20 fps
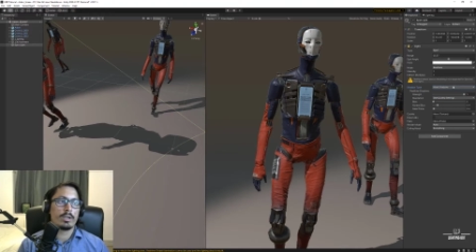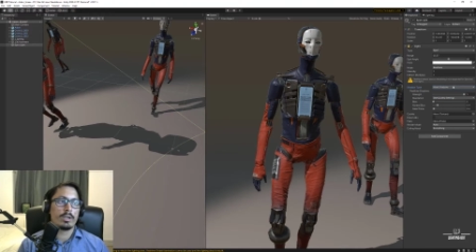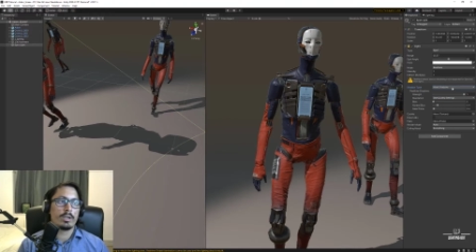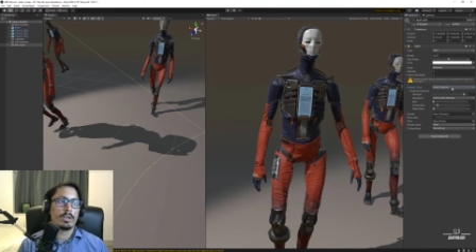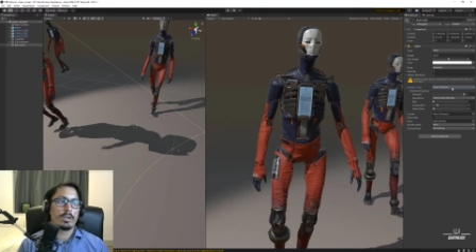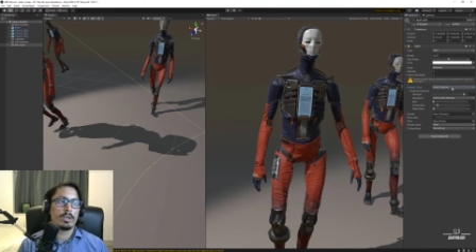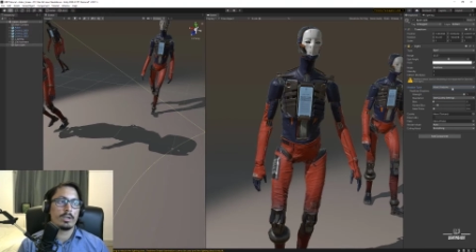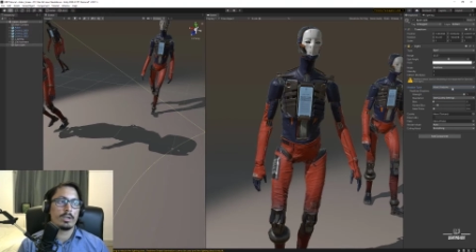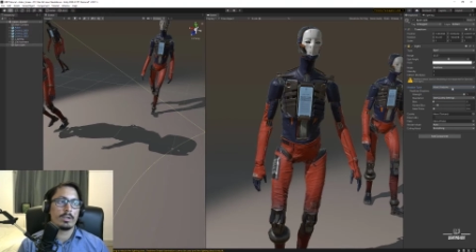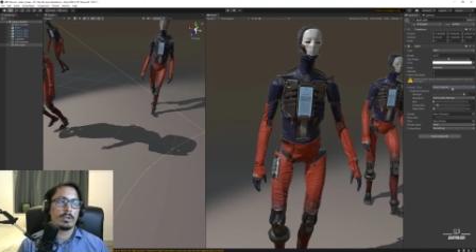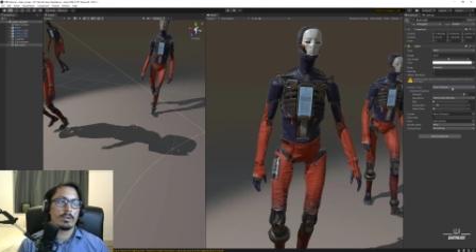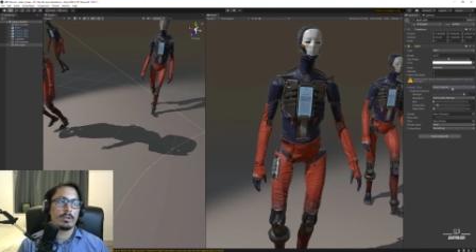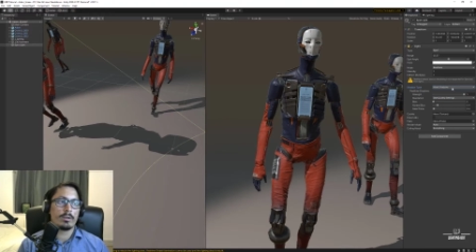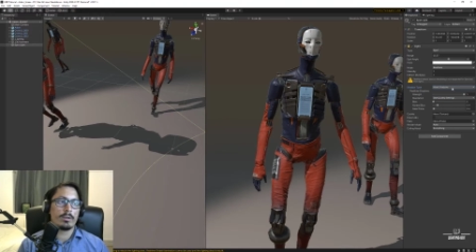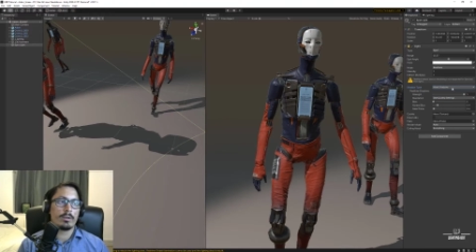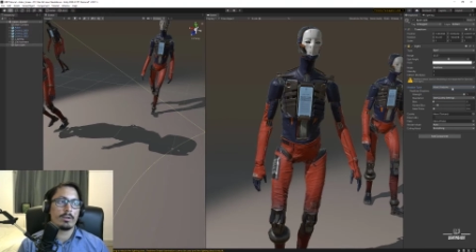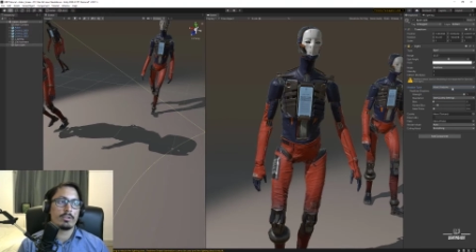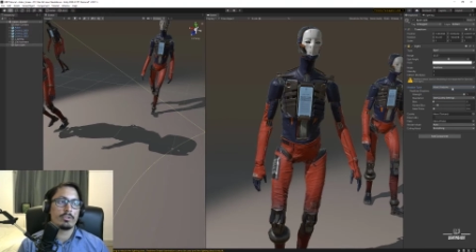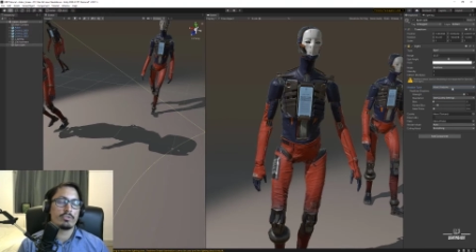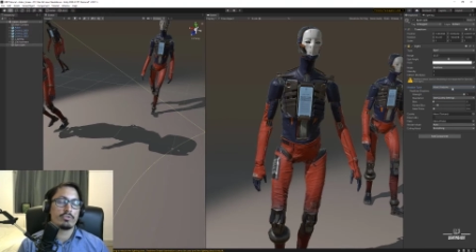uh,
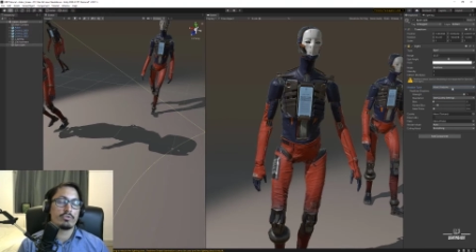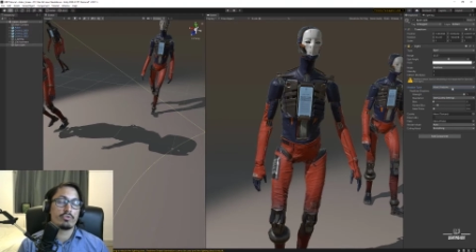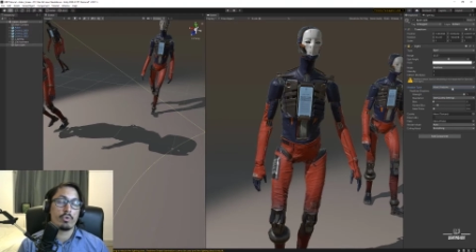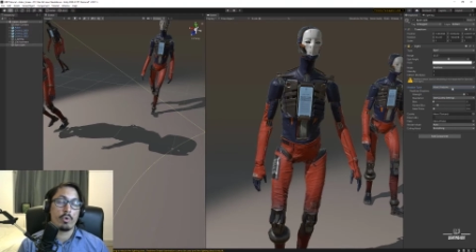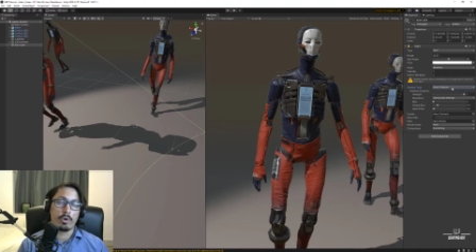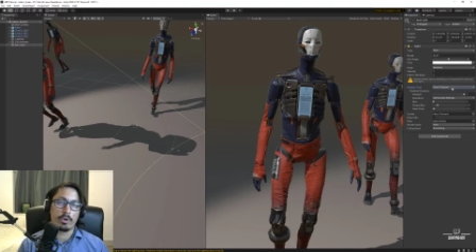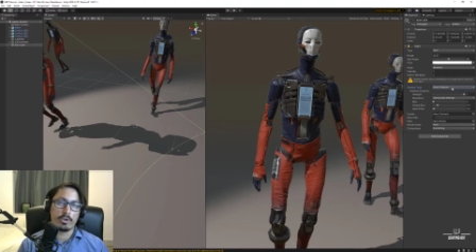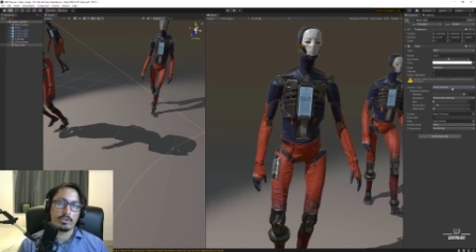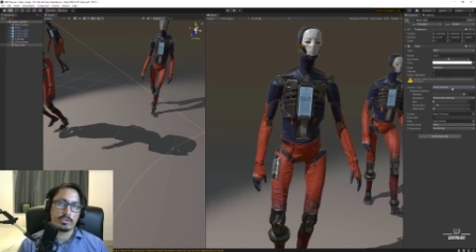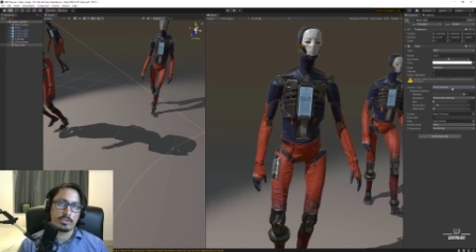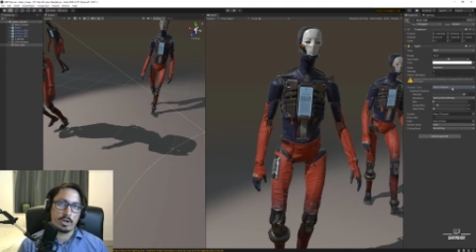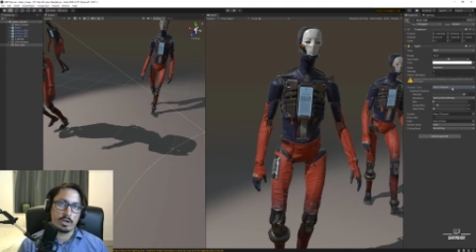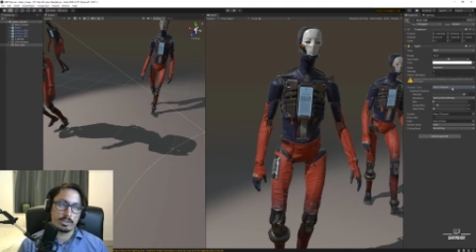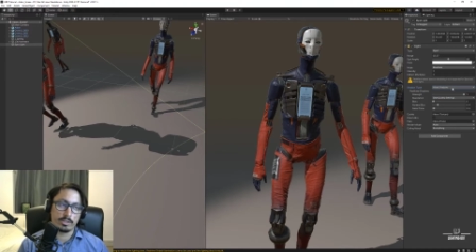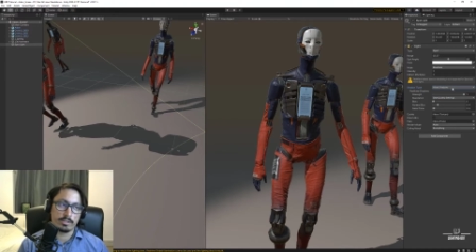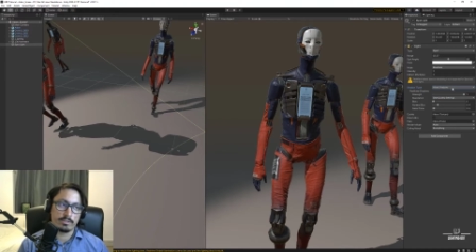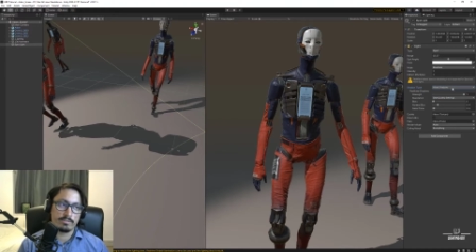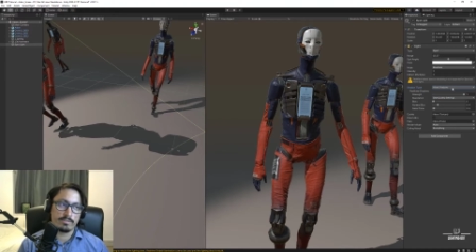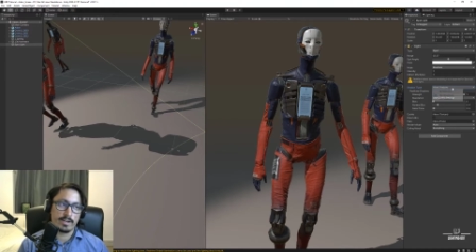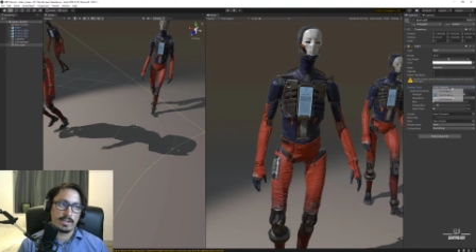strongest
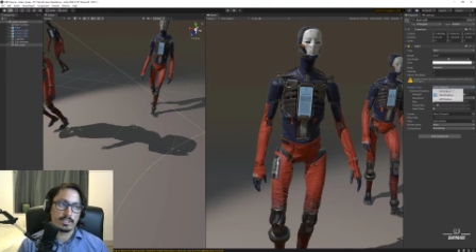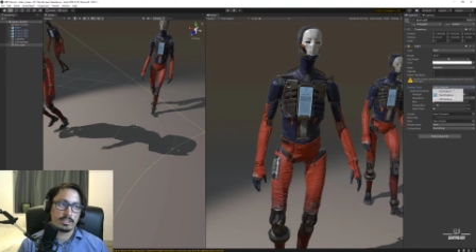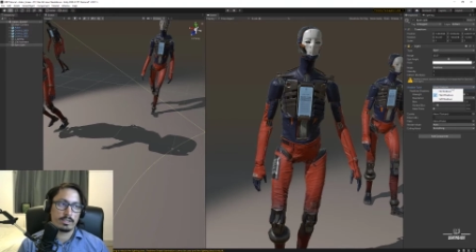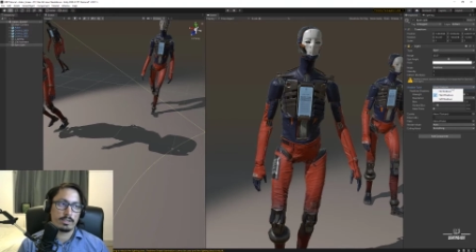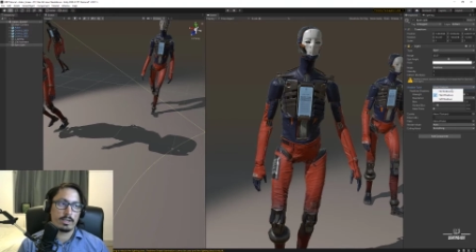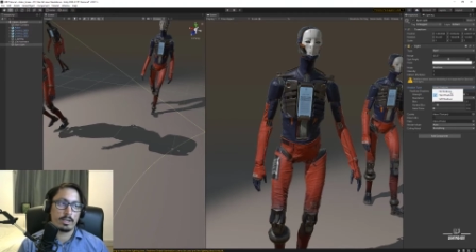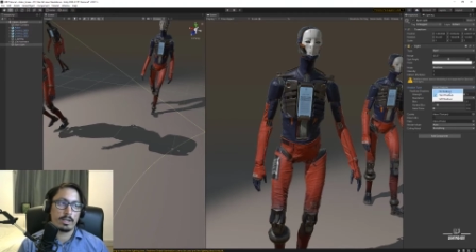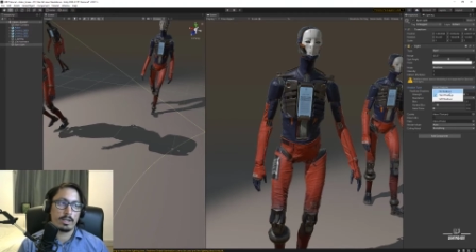artifacts.